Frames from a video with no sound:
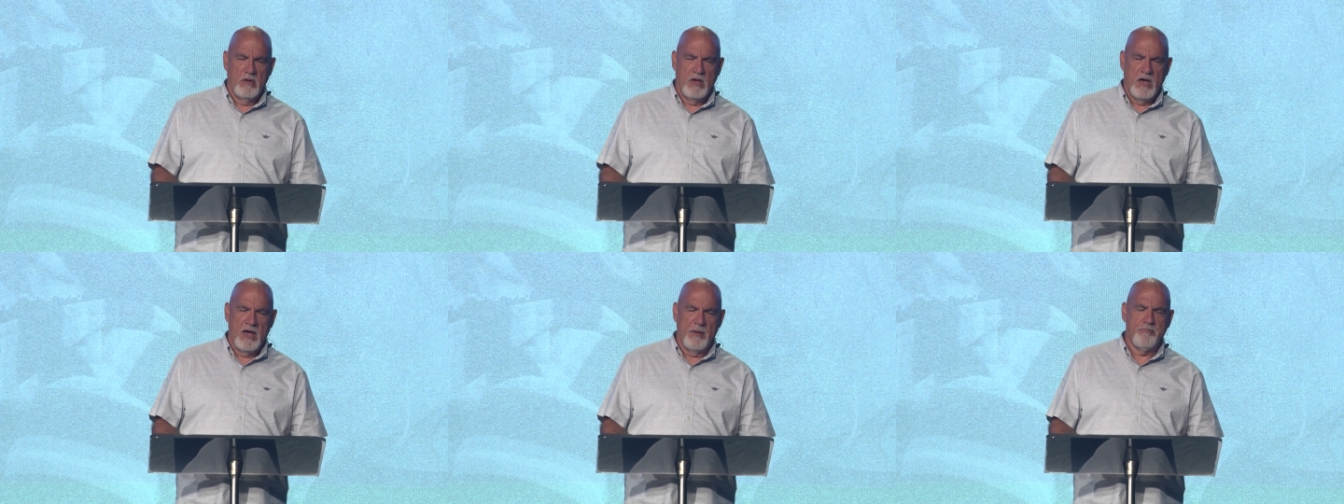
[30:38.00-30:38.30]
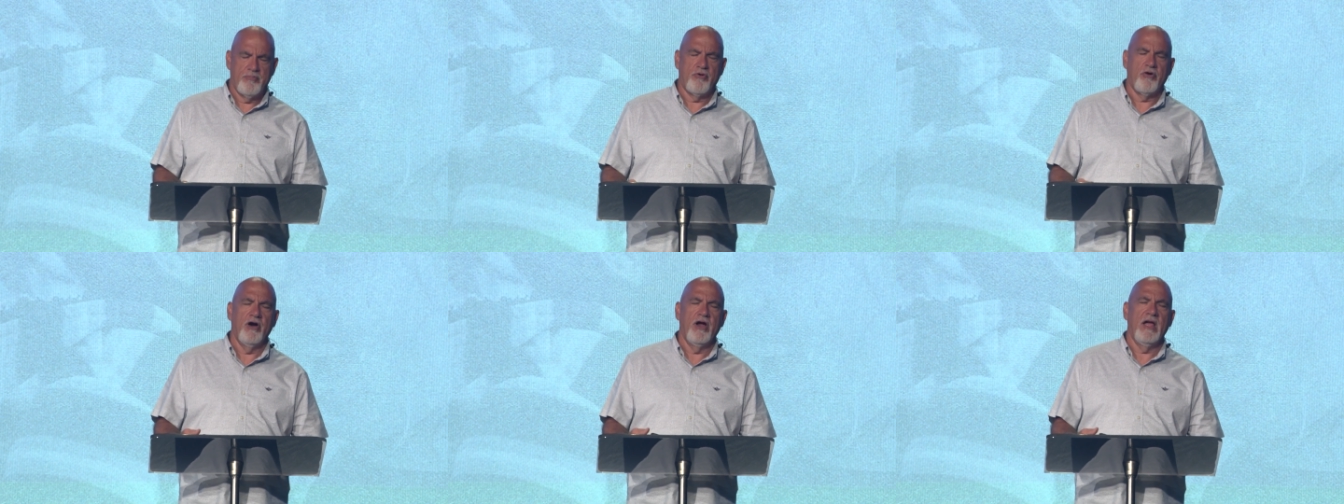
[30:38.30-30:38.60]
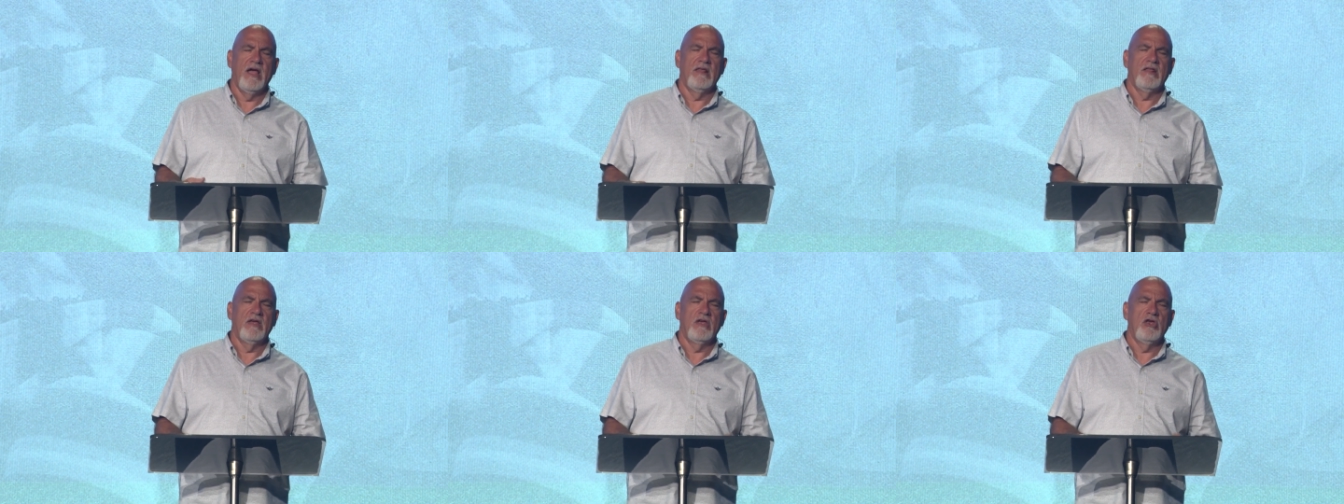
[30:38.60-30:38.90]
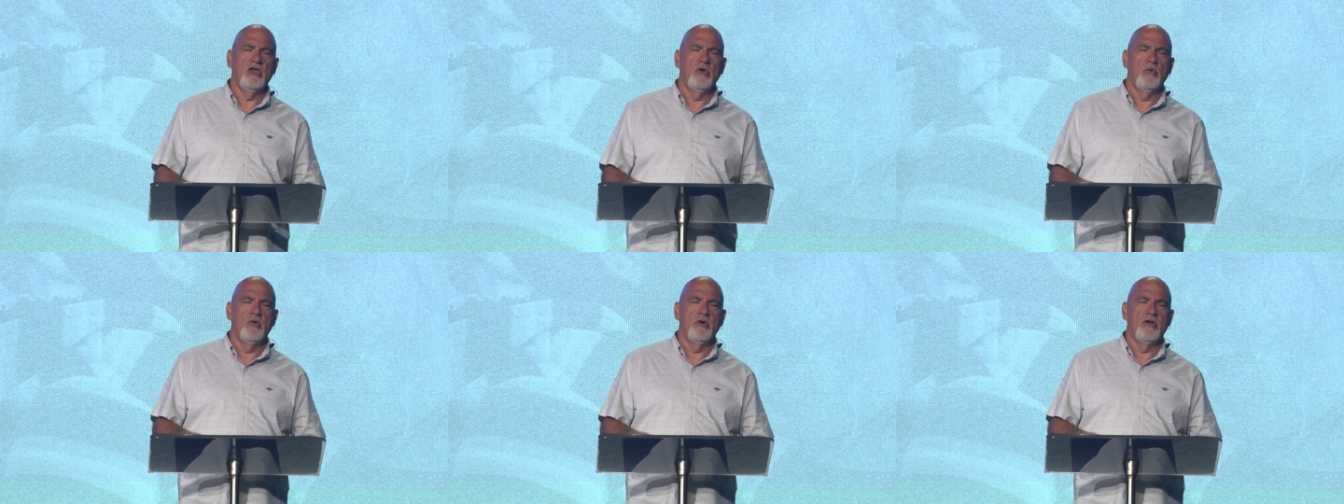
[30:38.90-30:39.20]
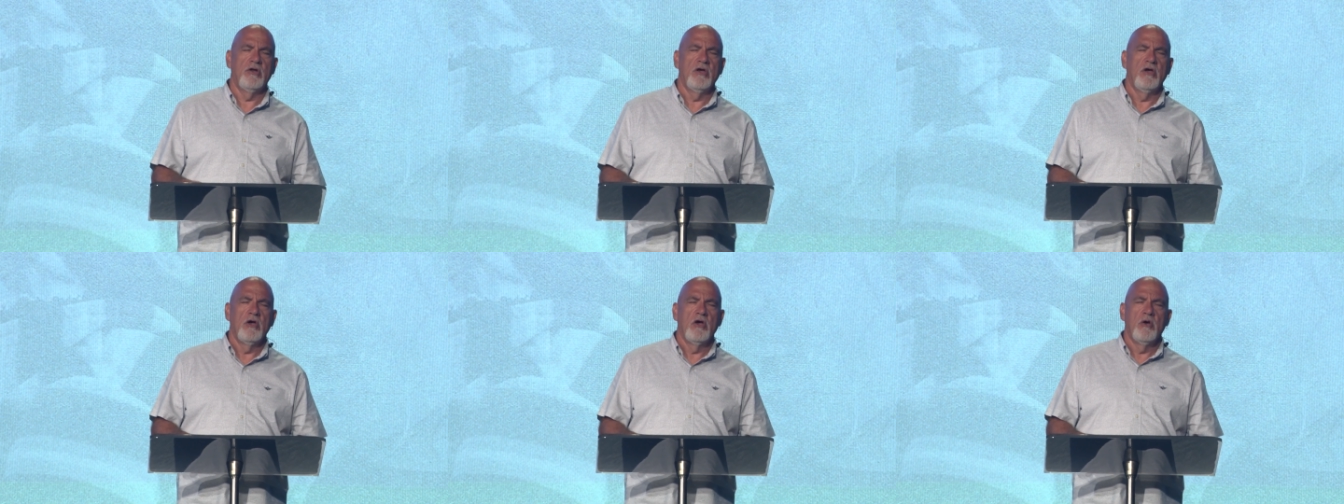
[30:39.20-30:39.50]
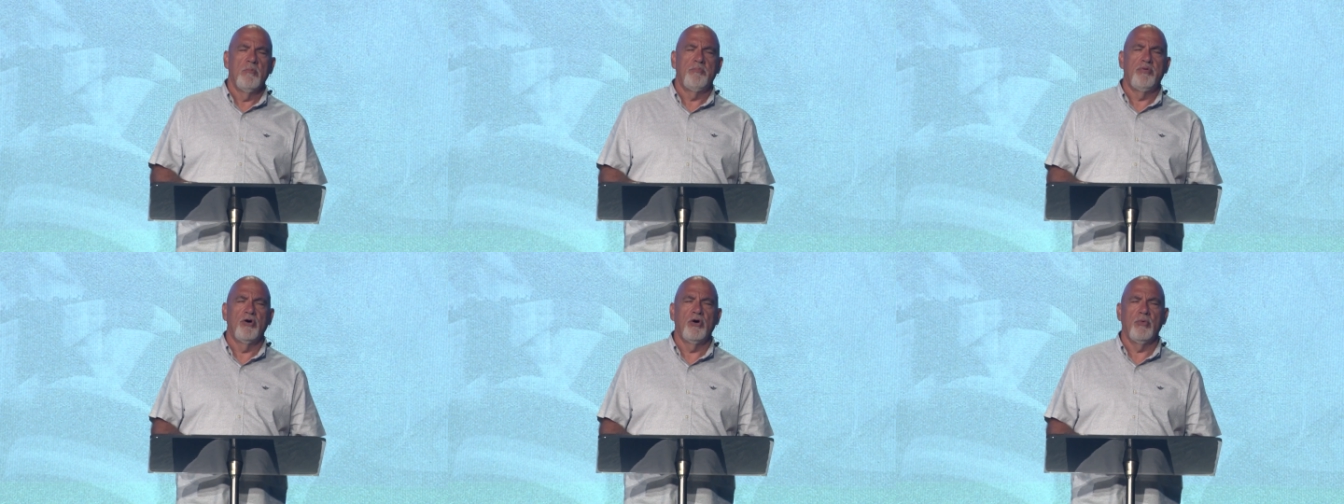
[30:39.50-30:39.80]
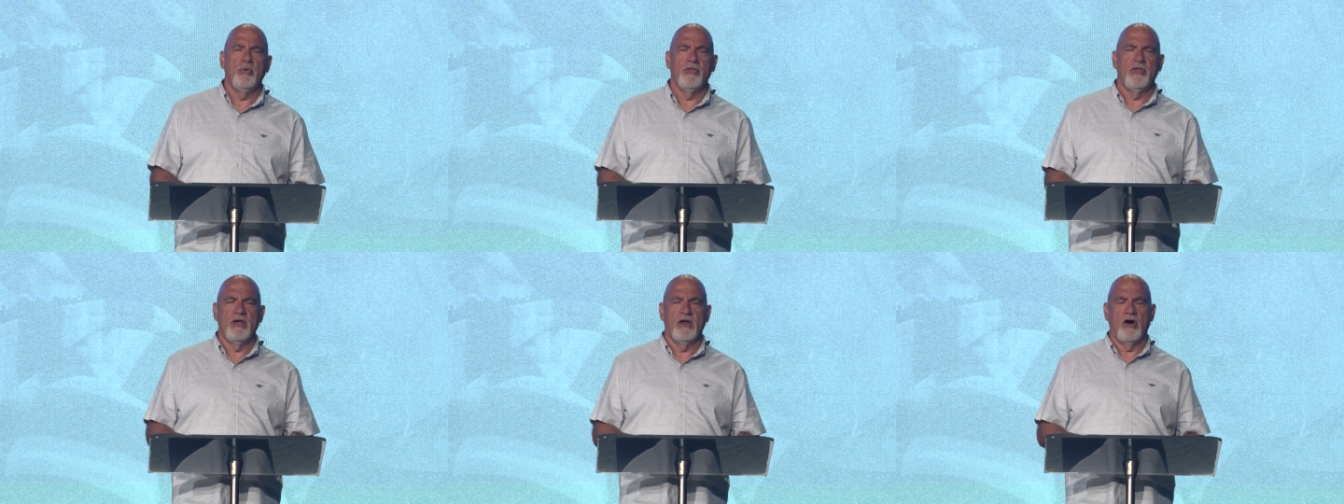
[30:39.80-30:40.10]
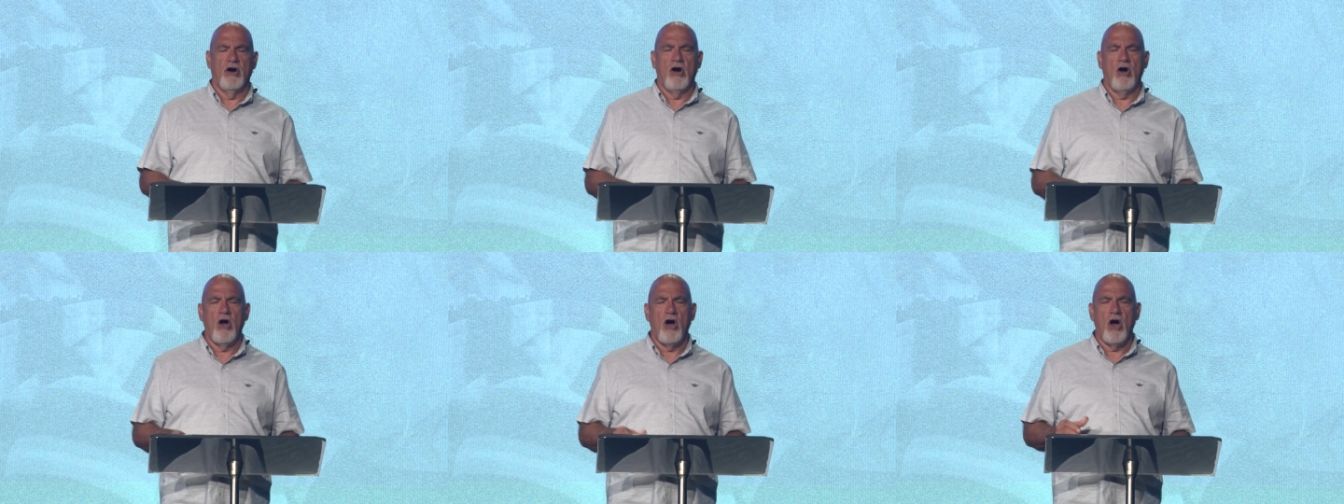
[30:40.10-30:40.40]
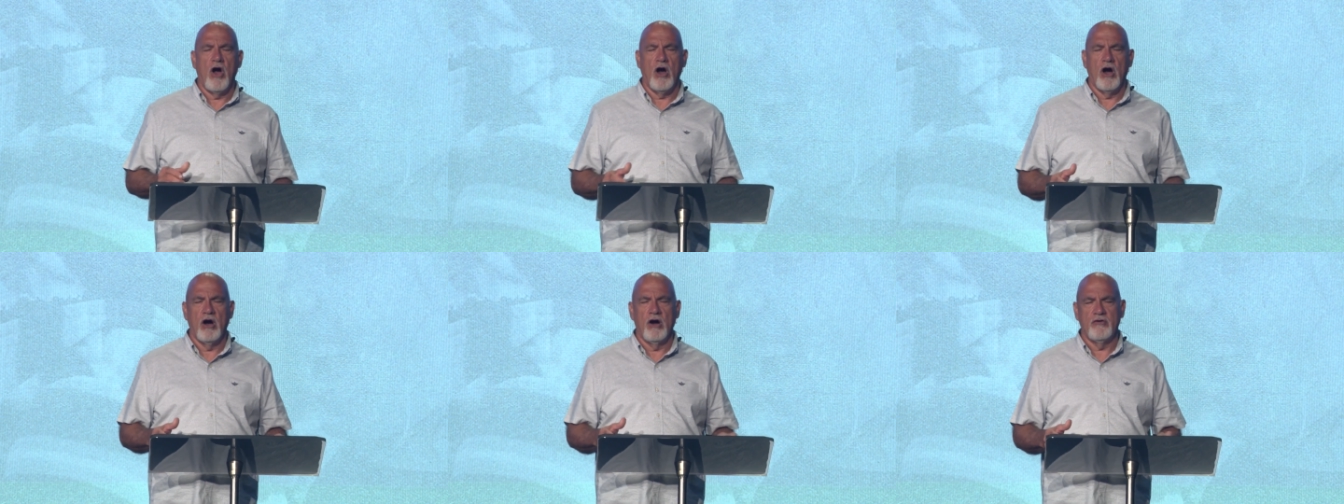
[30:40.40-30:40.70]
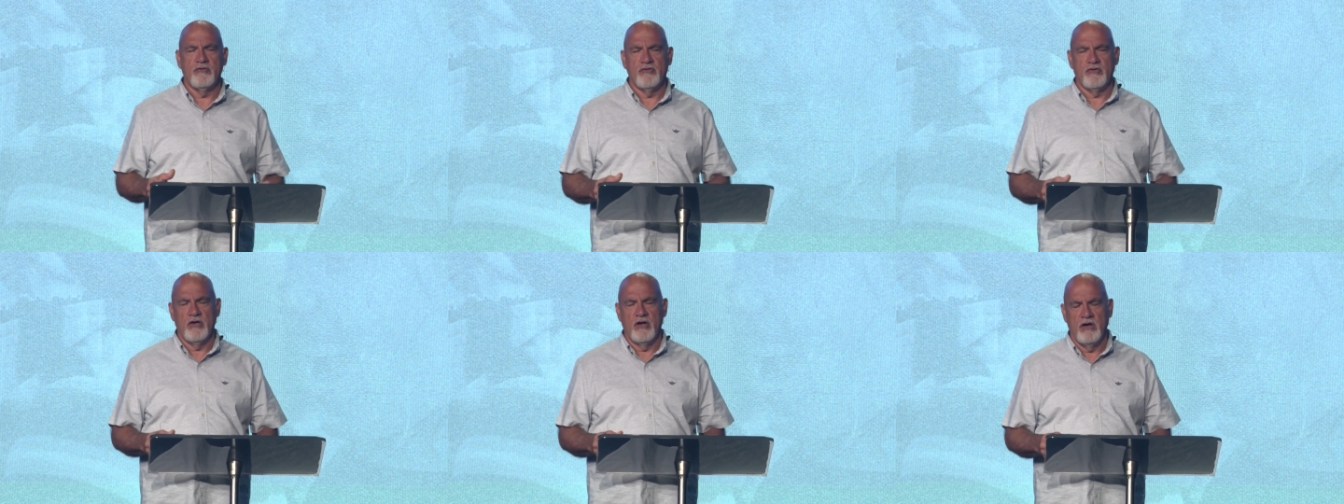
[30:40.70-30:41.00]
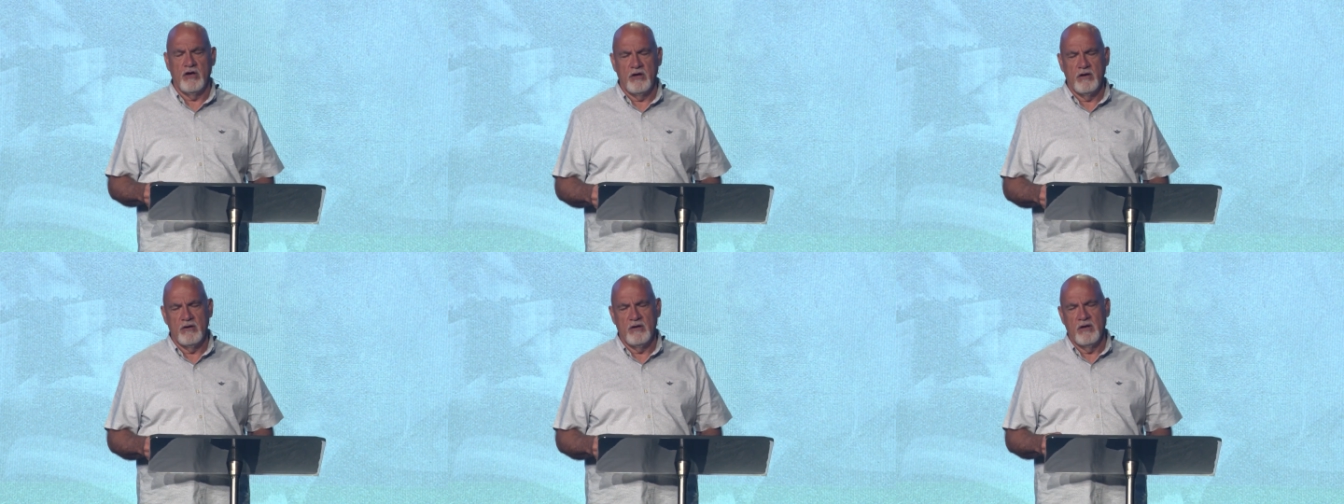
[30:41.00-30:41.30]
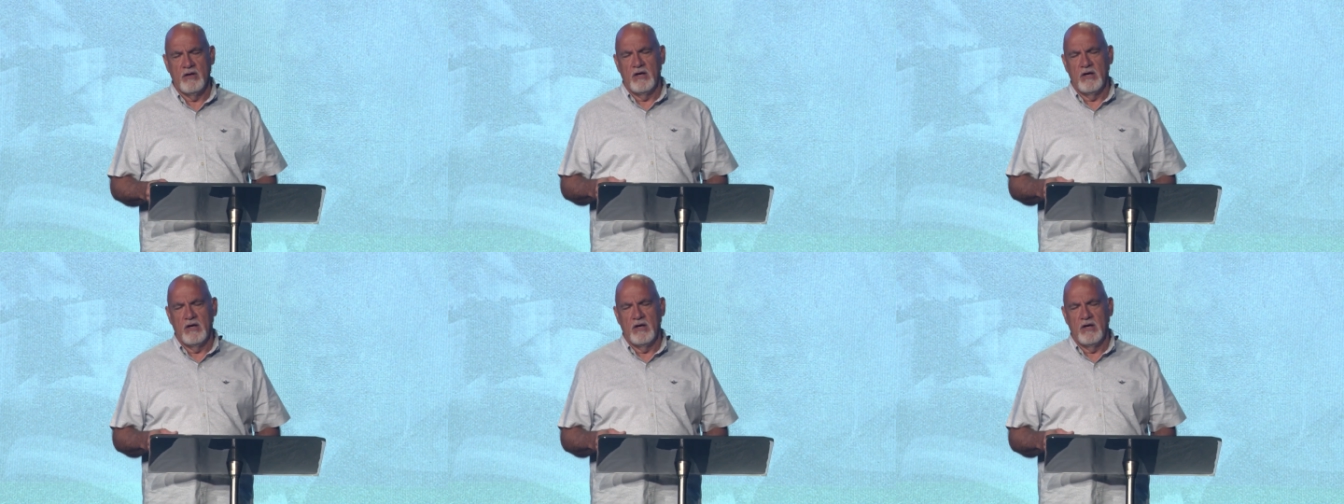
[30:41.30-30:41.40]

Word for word: I pray that you would put within our hearts a,